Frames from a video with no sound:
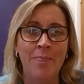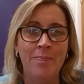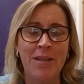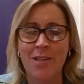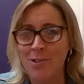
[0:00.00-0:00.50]

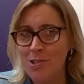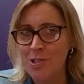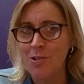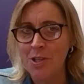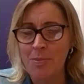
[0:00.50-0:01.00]
Because
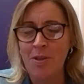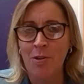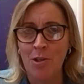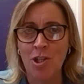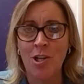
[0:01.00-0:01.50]
you're going to be
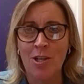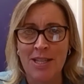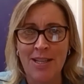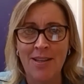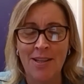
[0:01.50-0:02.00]
on a
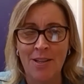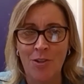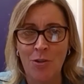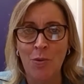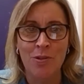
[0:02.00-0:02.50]
journey, and
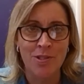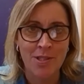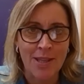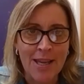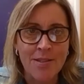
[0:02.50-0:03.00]
if you want
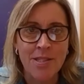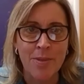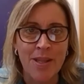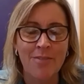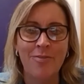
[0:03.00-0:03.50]
to get some
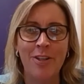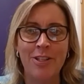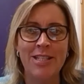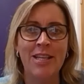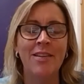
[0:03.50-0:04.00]
of that
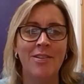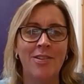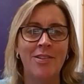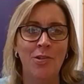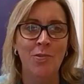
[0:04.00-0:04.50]
funding,
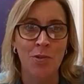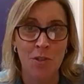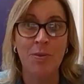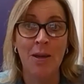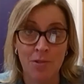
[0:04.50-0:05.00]
you want to
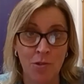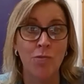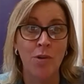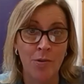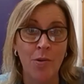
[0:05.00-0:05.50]
be able to
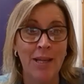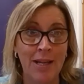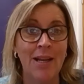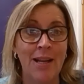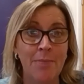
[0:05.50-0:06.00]
grow
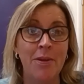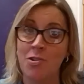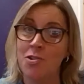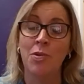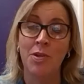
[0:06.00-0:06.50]
quickly
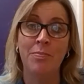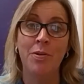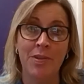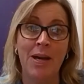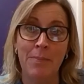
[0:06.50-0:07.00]
because you want to
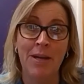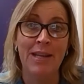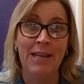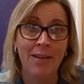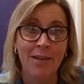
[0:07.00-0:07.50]
put that
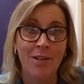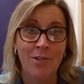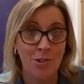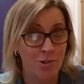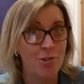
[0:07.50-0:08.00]
money
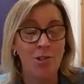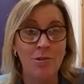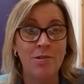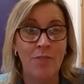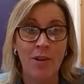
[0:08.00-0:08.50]
to good
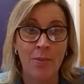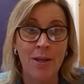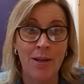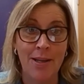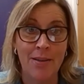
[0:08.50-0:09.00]
use very
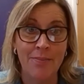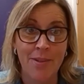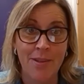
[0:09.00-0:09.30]
quickly.